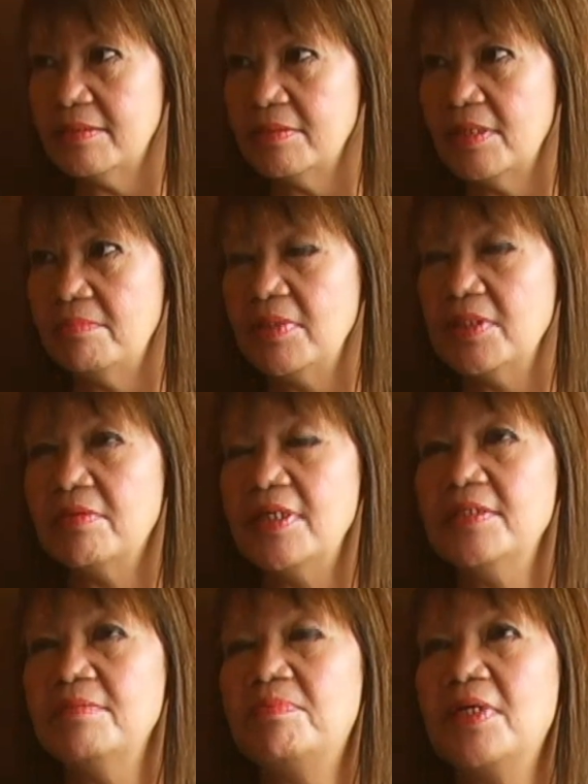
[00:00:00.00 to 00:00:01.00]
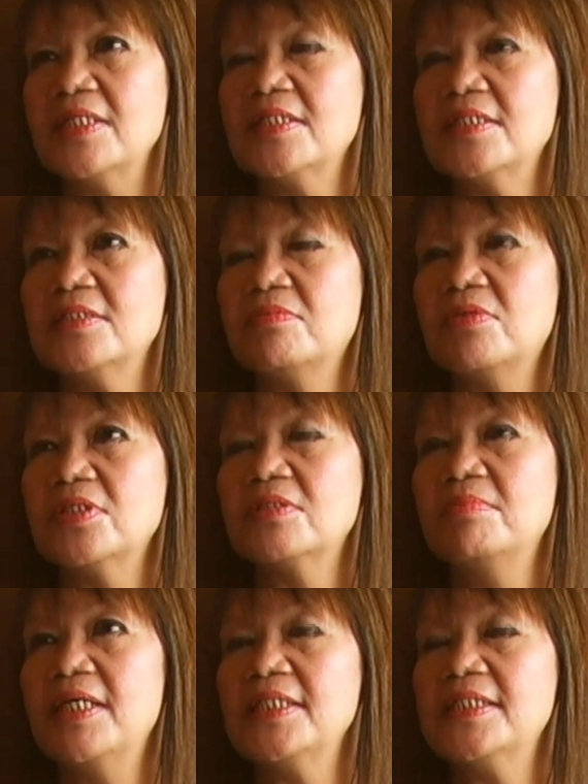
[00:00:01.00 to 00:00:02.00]
Okay, my creative process works
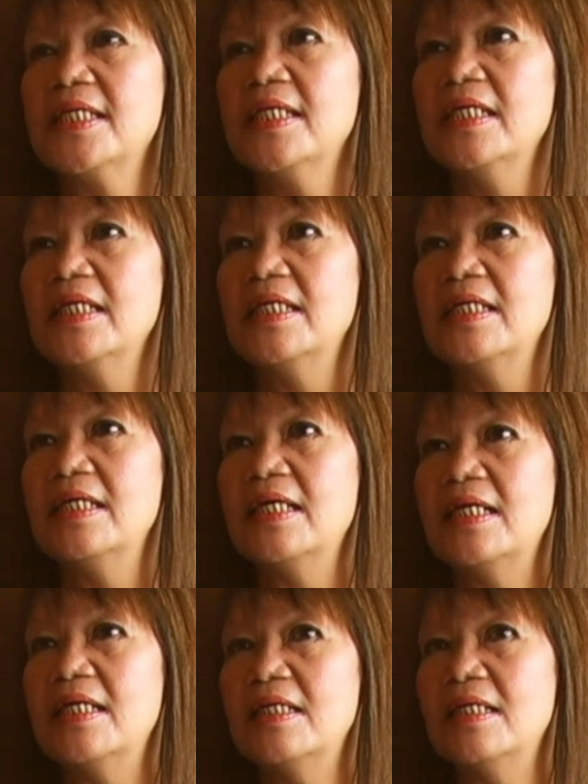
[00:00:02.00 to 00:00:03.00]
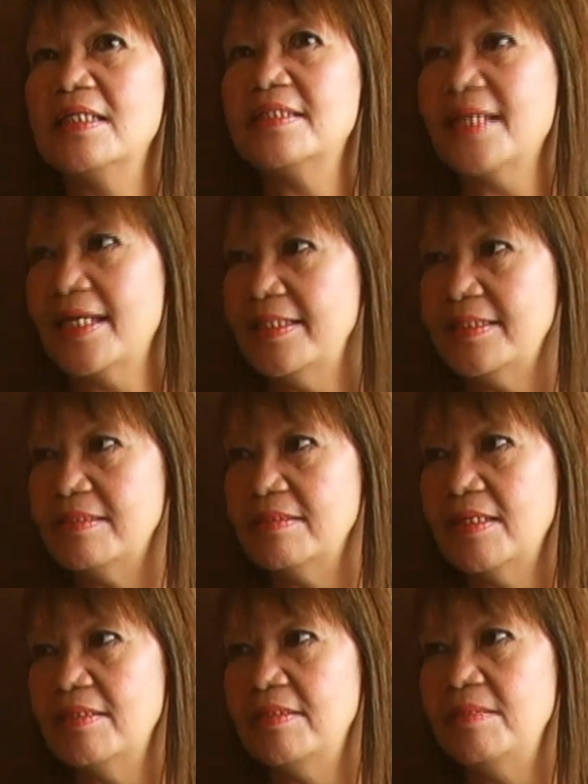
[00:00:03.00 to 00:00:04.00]
best at night.
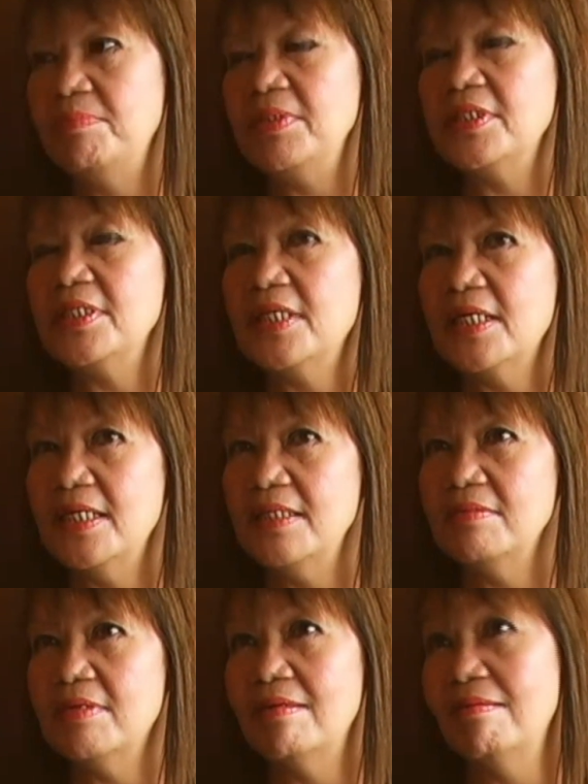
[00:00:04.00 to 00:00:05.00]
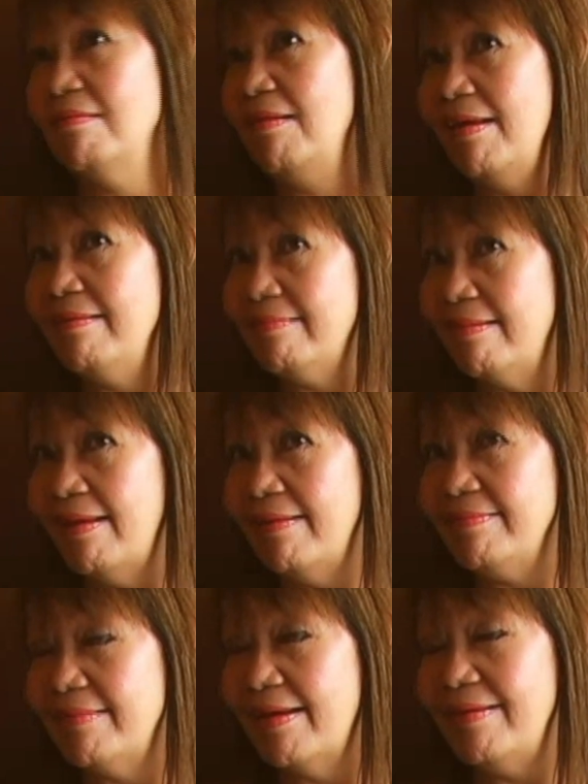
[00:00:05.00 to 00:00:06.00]
Okay, deep in the night. Okay,
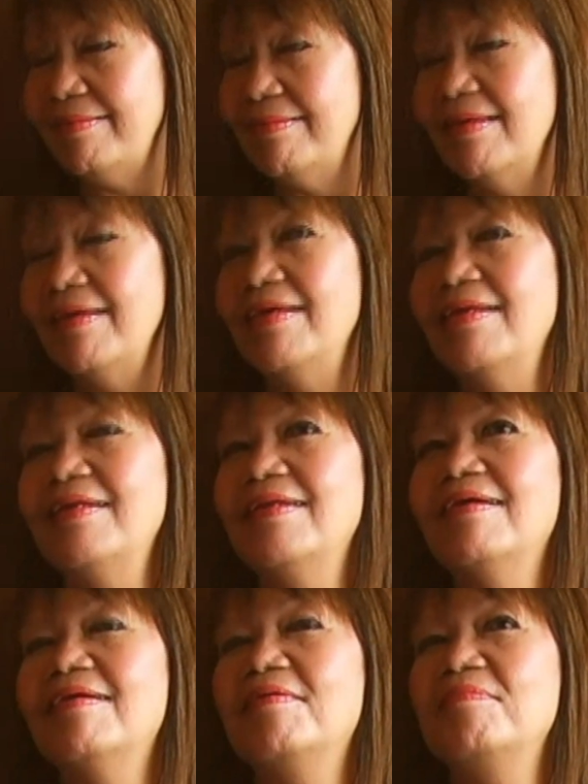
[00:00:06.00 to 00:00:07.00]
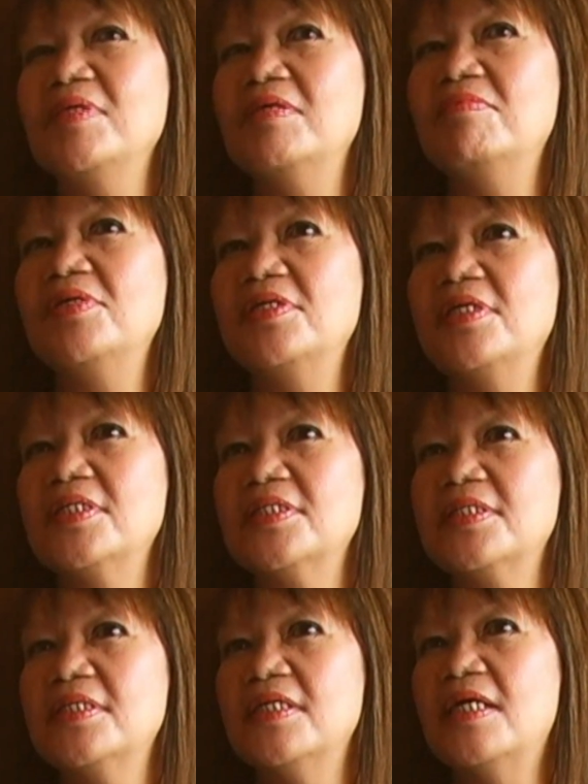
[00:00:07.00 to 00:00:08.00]
late night, and even
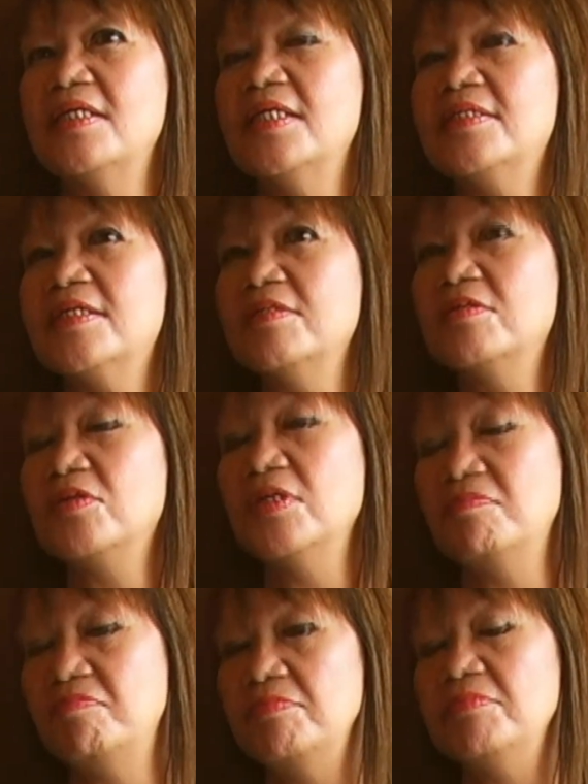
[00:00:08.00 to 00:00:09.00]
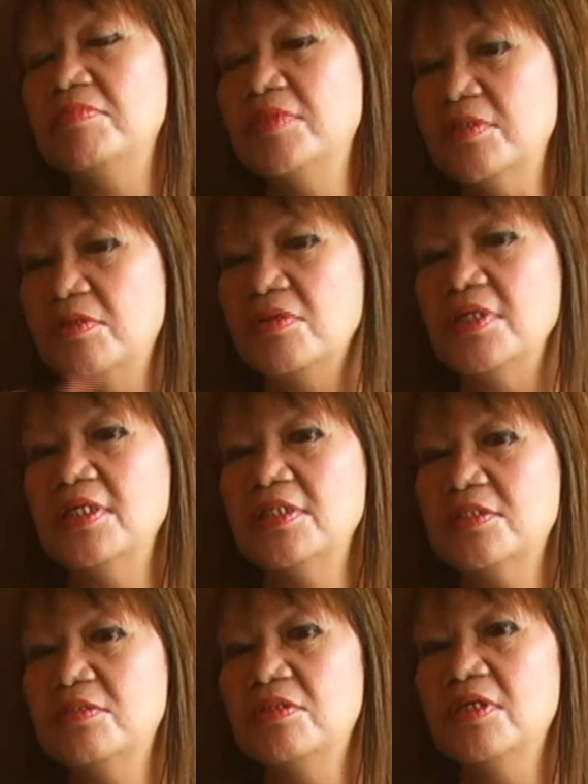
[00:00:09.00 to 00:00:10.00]
as, and it can go, if the going
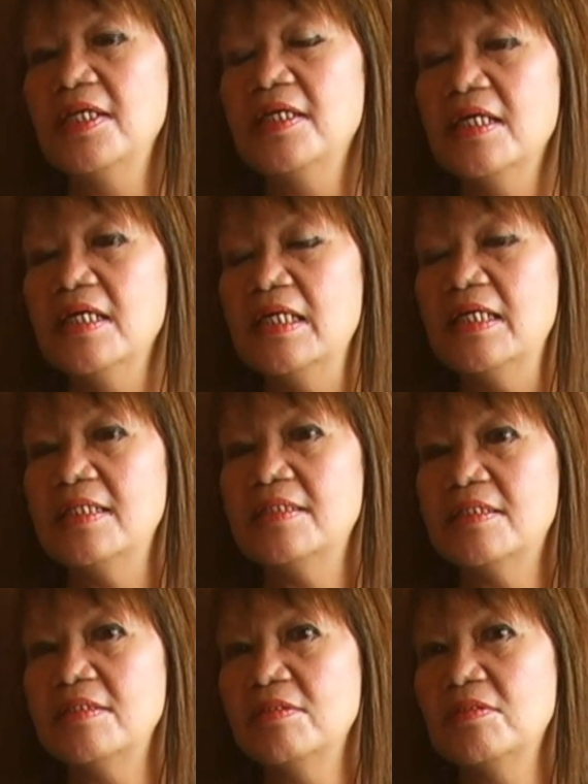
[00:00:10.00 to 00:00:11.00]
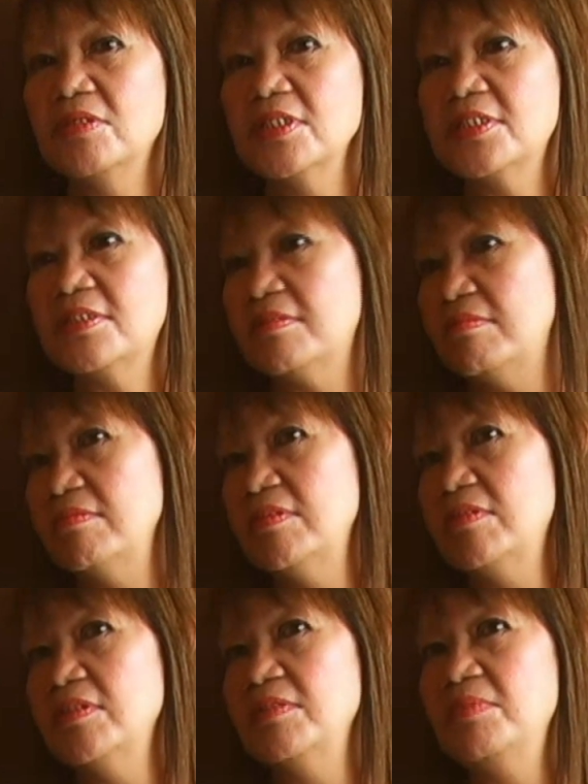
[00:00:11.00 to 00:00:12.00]
is good, it can go as, you
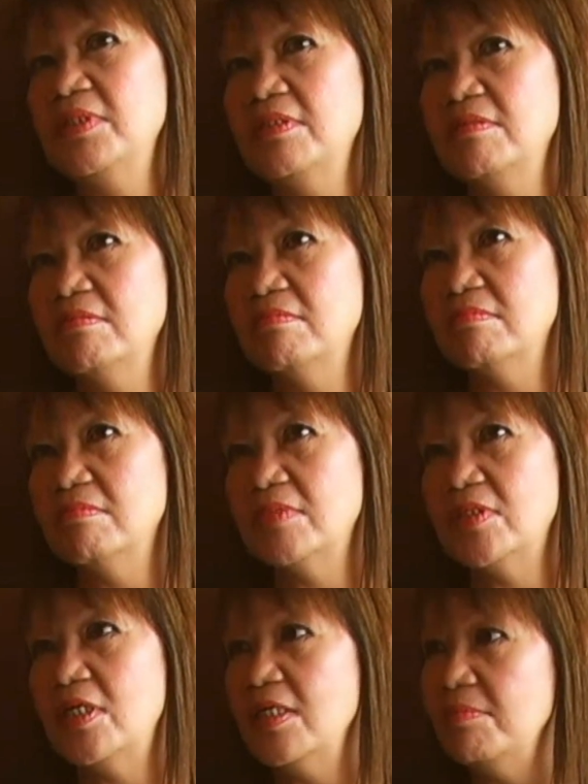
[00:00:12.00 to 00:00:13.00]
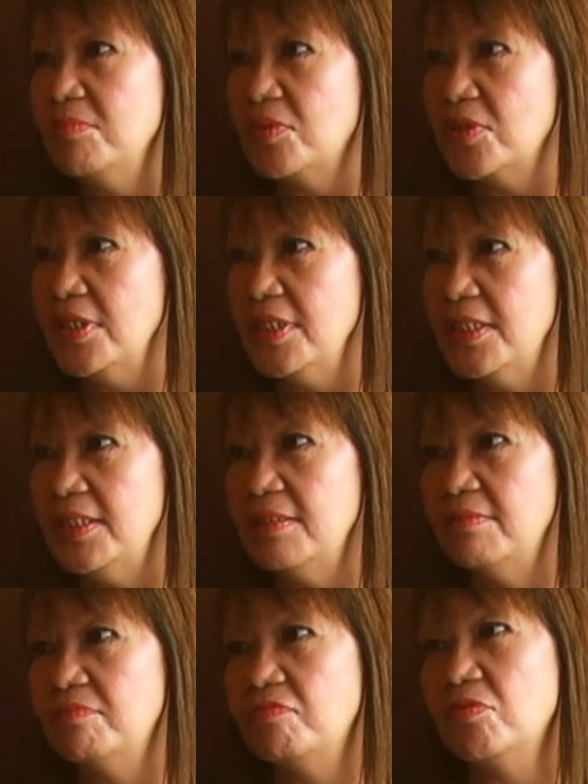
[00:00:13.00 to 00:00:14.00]
know, even early morning,
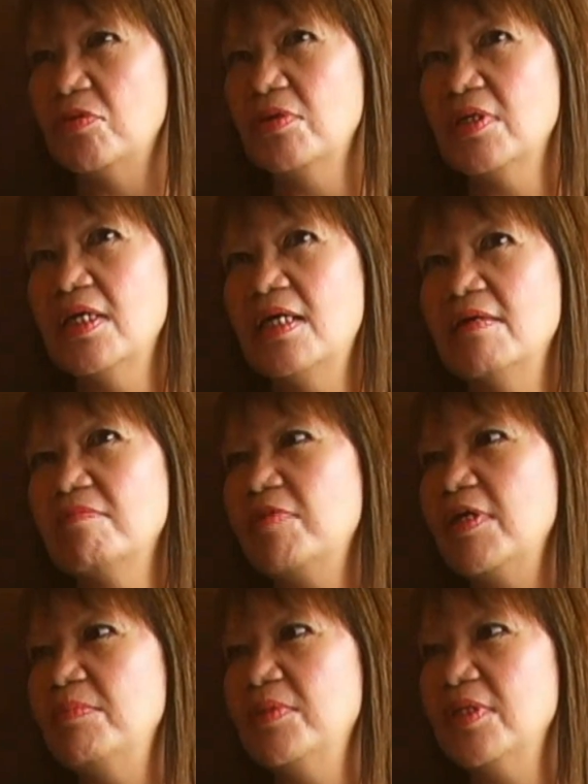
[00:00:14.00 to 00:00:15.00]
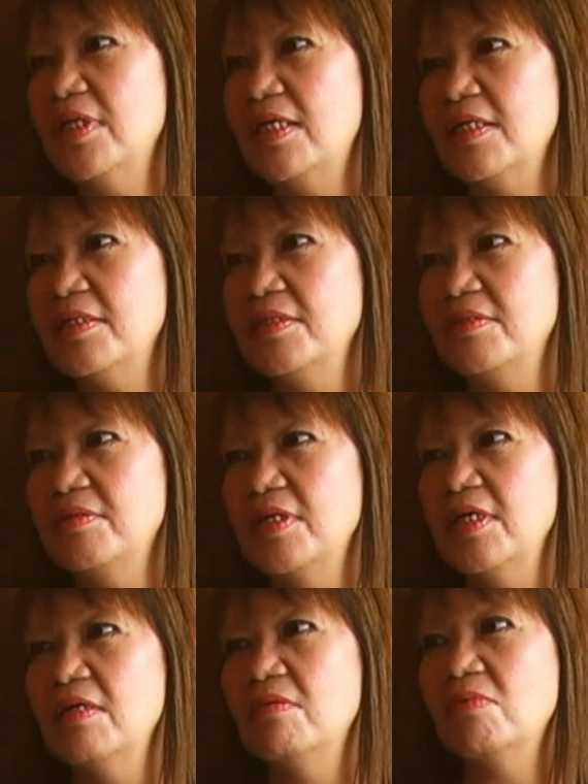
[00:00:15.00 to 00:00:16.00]
4 o'clock, 5 o'clock. You know,
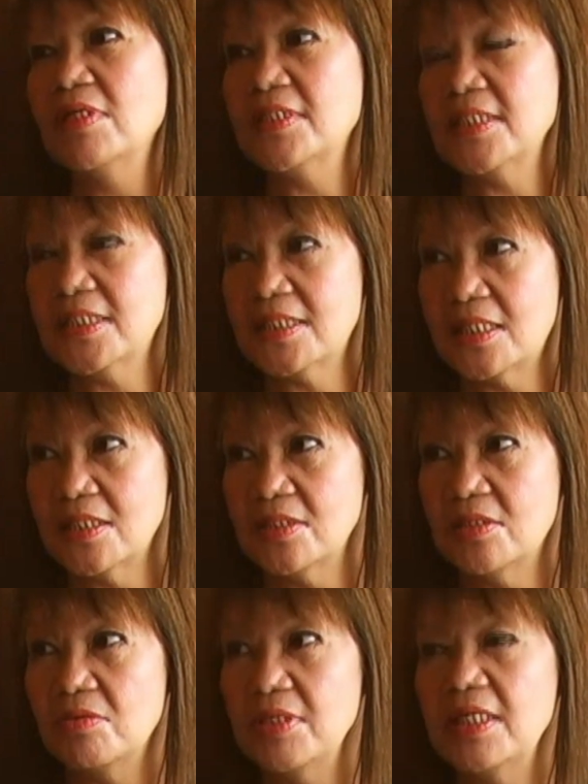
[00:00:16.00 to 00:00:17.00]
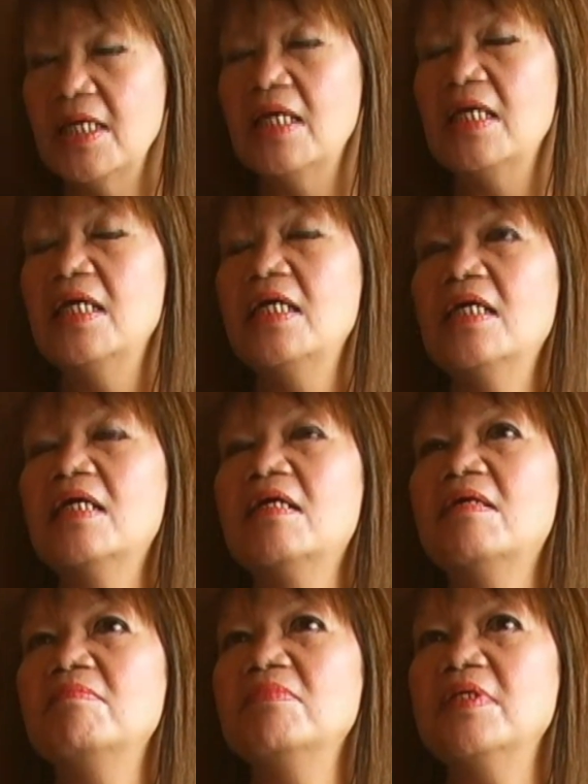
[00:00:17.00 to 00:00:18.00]
once it starts going,
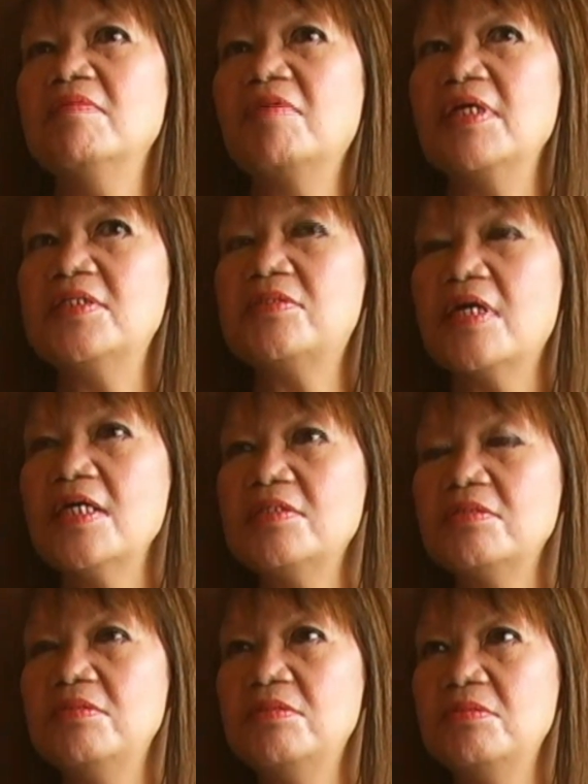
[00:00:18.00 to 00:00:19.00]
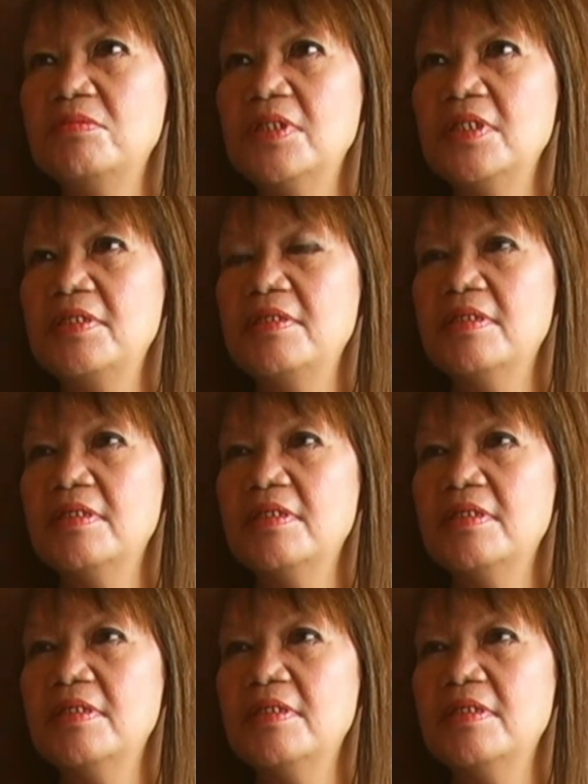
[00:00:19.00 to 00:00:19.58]
if I try to do it